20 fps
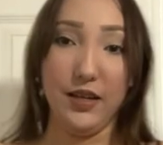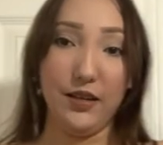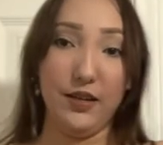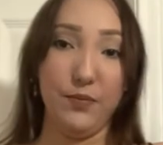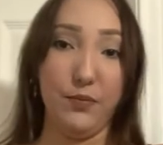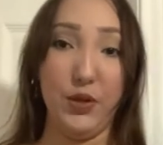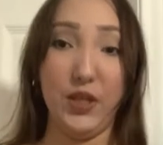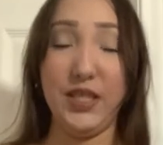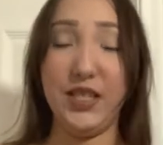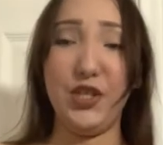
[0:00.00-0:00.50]

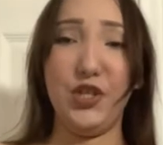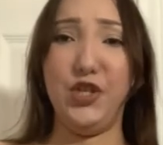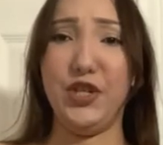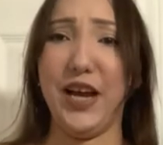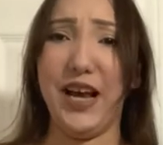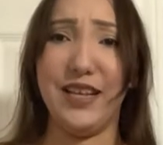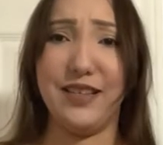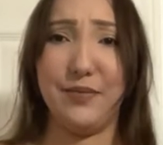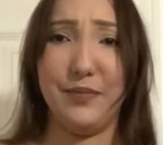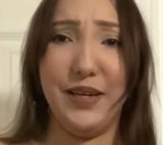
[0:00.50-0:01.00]
Princess
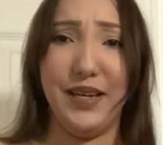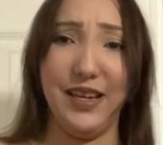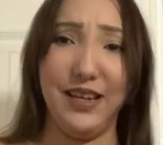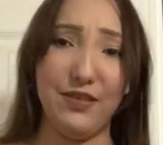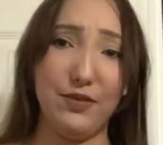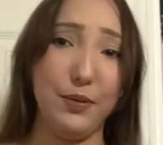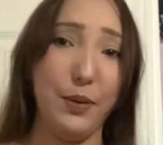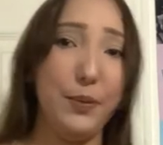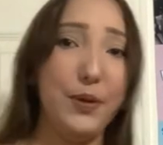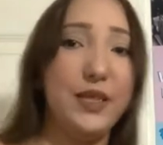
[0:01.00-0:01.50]
Jasmine. It gives
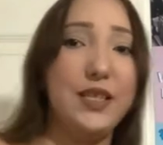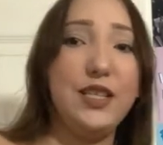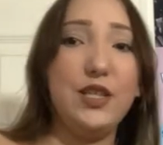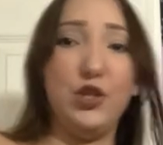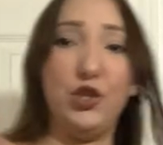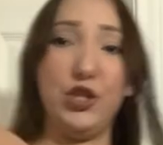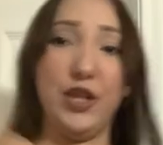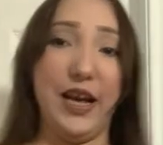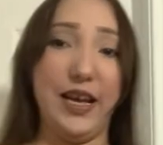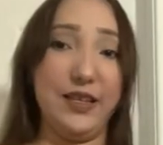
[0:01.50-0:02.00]
me Princess
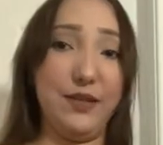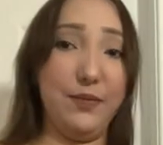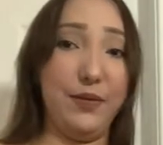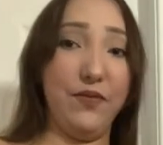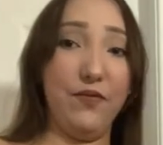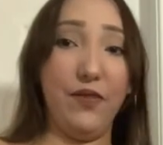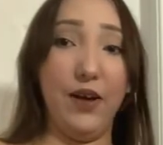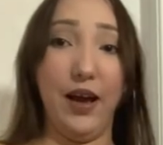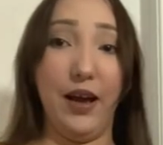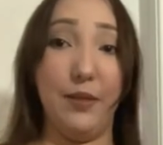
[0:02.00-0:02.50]
Jasmine
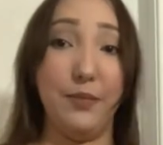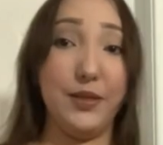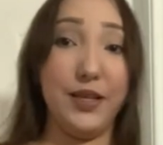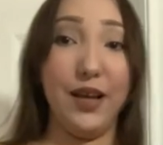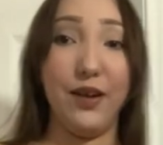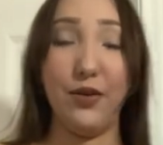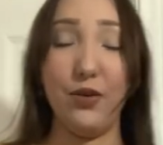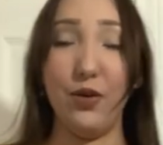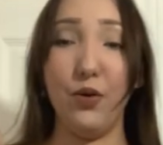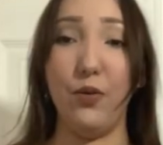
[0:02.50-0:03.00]
vibes. I
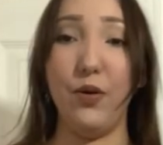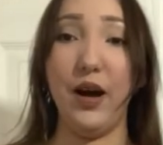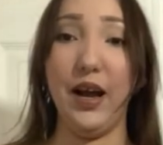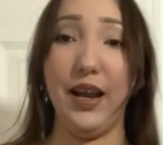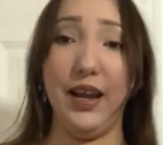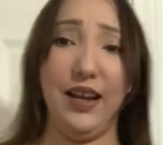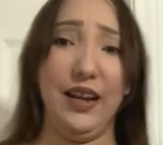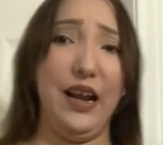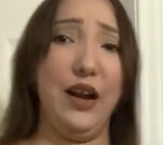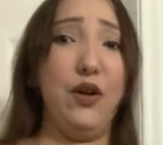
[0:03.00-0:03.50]
don't know why,
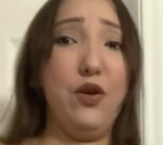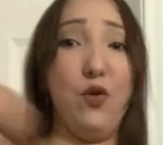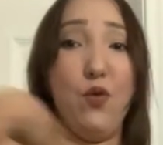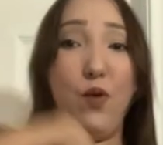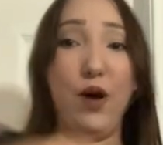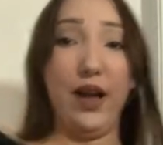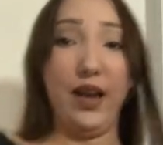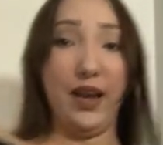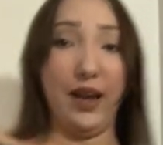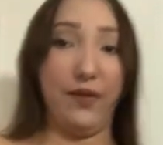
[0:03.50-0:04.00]
and I don't know
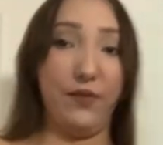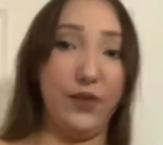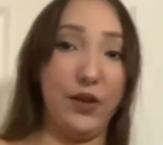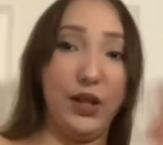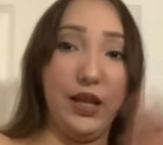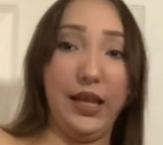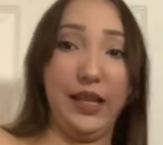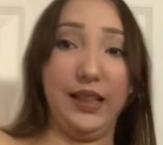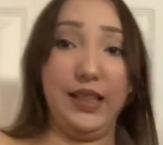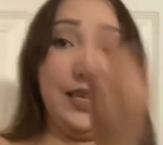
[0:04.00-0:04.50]
why I feel
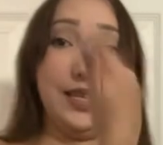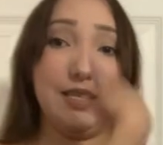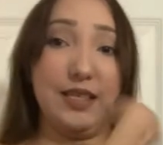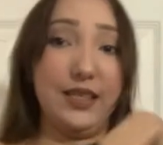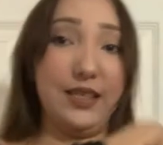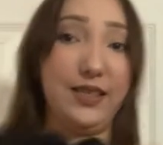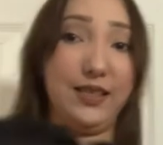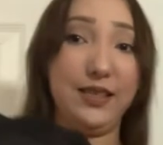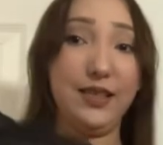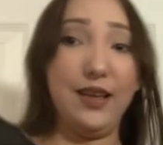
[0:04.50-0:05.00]
like this
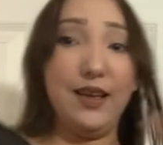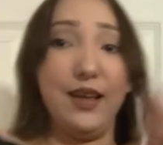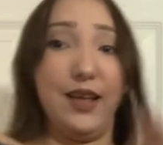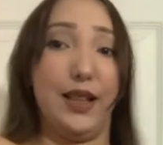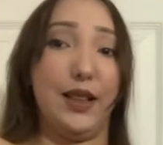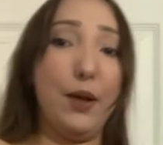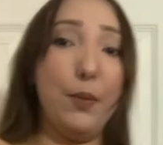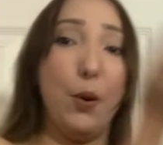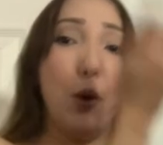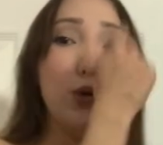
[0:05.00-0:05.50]
is
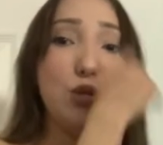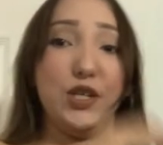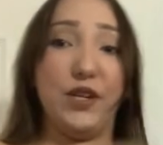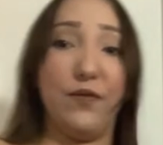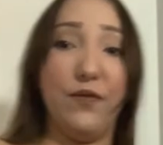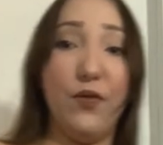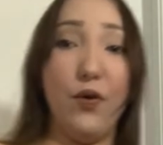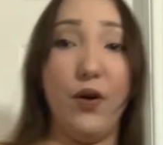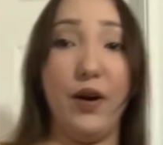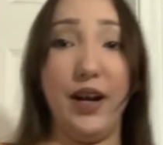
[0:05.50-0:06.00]
the motion
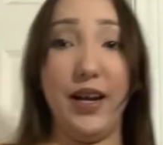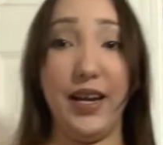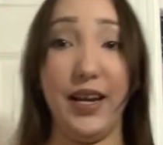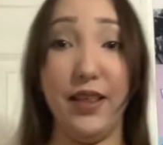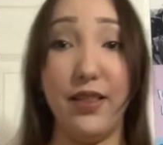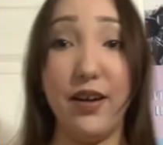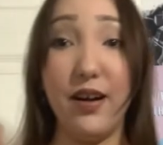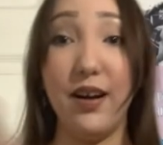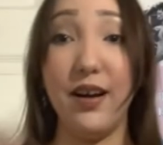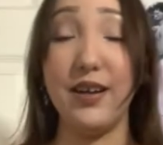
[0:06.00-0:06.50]
for it
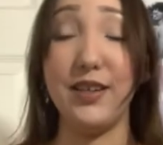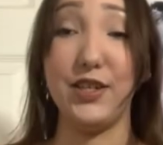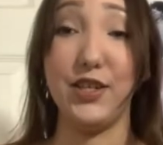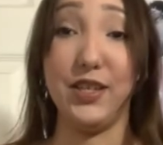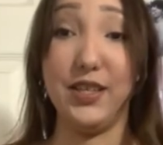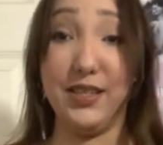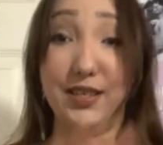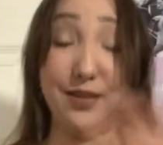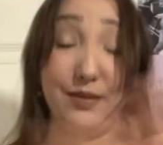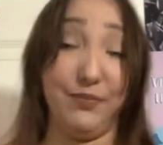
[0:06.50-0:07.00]
either.
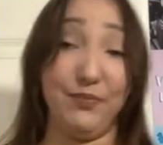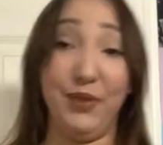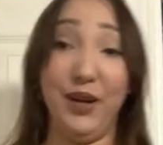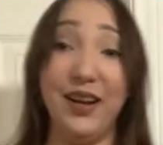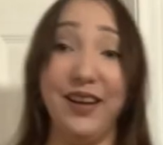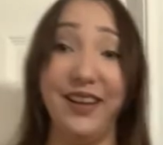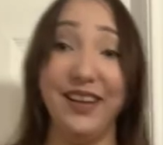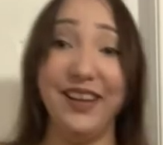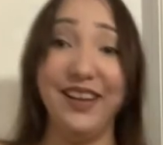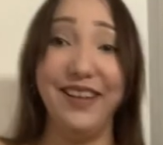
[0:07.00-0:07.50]
Just
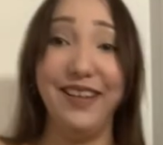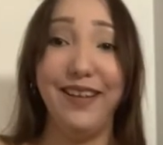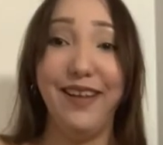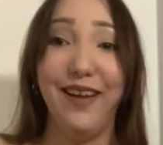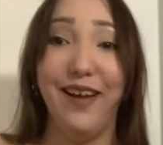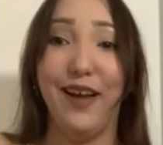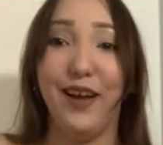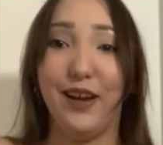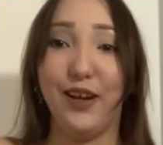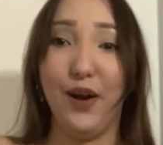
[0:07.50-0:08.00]

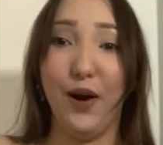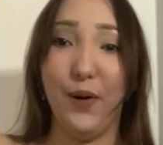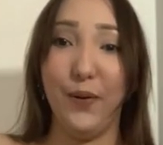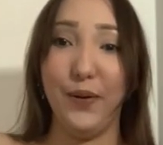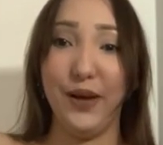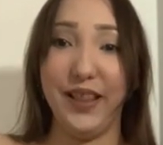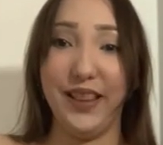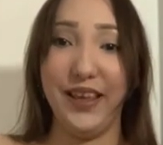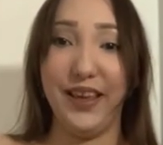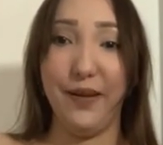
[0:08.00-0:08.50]
go
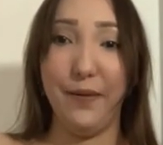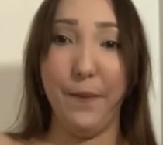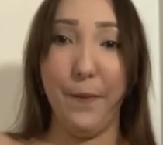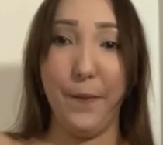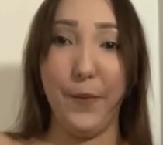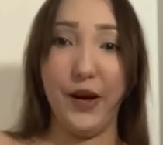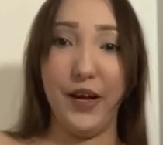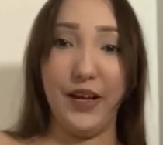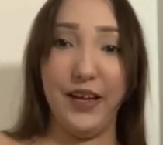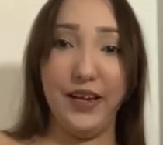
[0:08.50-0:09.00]
with it.
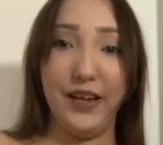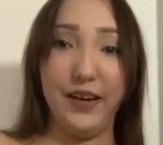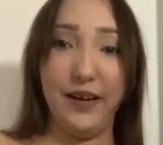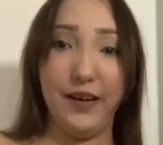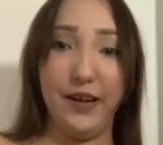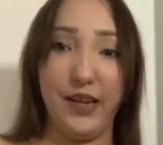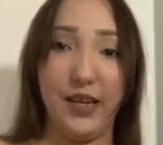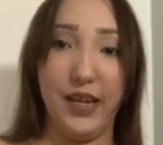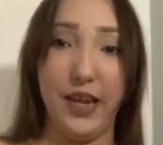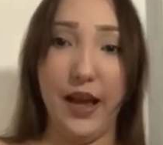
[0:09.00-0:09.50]
But
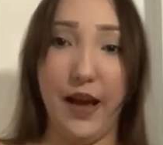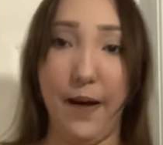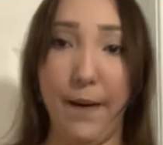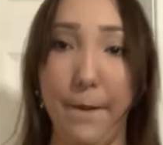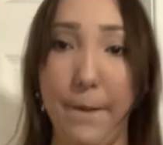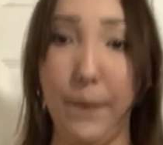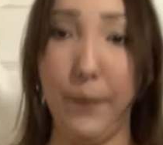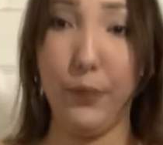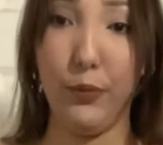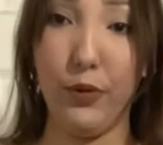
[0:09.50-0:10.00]
yeah,
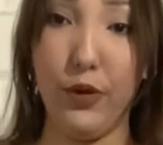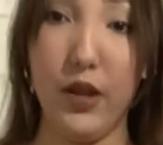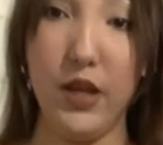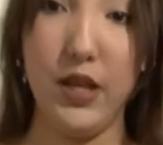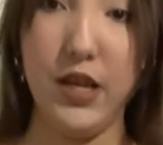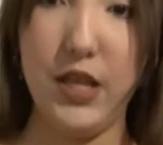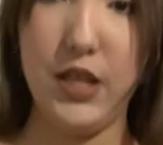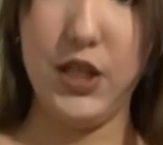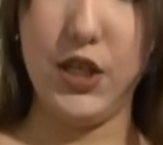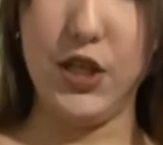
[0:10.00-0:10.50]

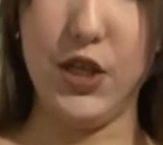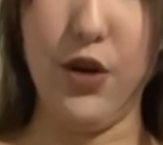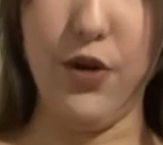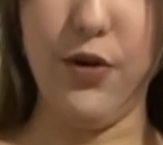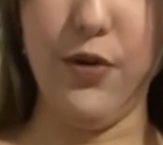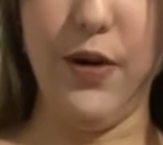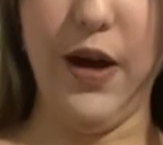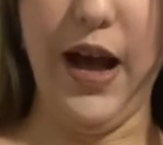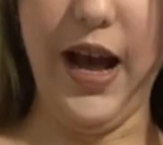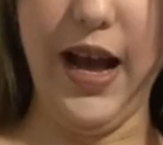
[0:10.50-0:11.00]

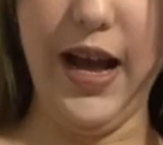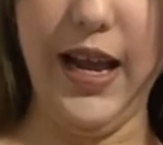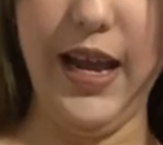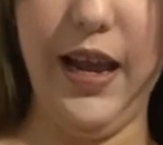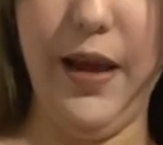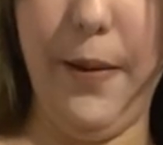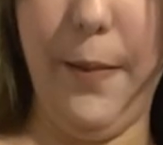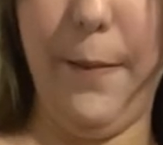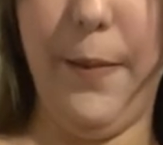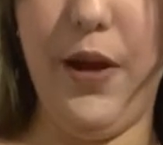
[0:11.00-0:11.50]
so I
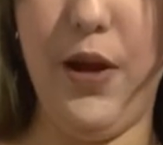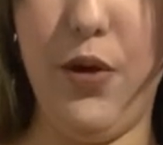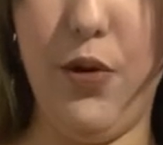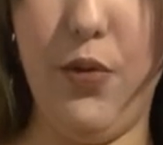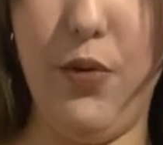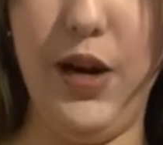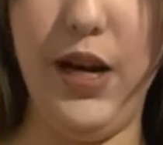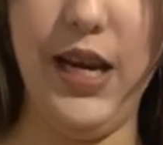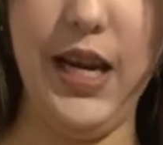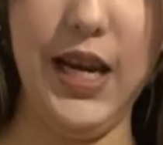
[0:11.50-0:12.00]
am
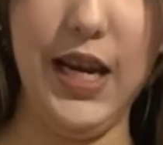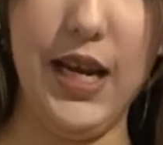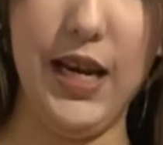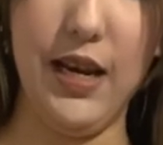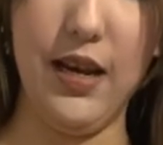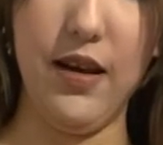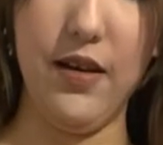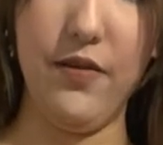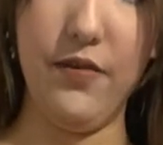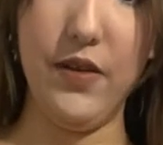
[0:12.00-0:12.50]
really in
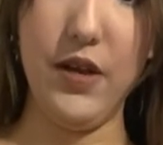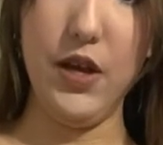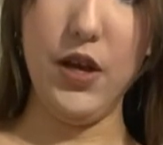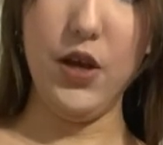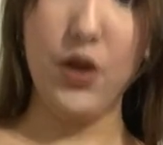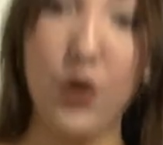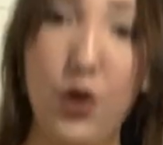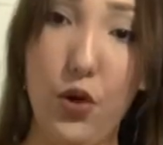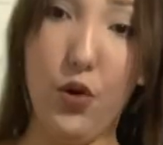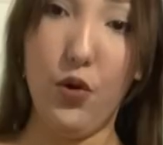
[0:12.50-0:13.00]
love
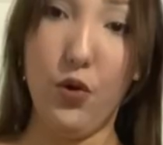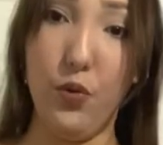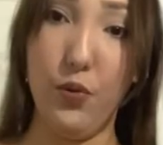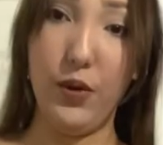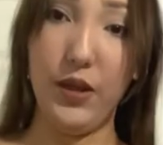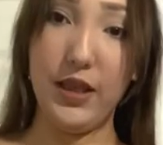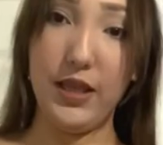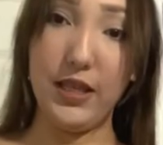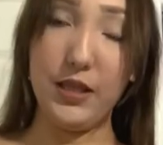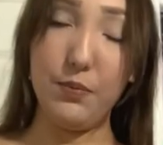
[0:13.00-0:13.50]

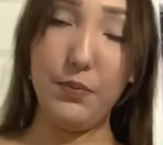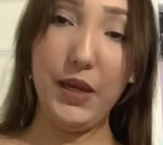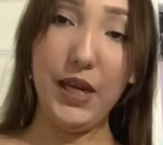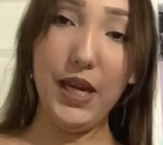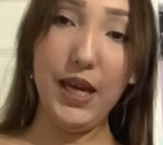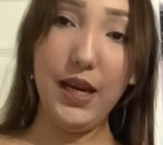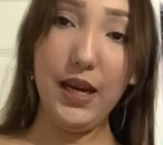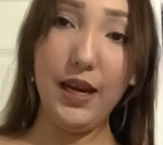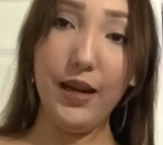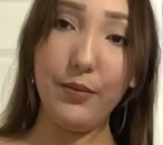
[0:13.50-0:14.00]
with this
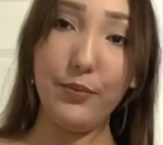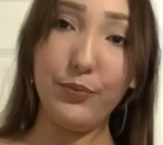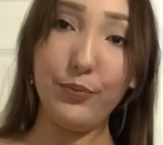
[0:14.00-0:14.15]
bikini.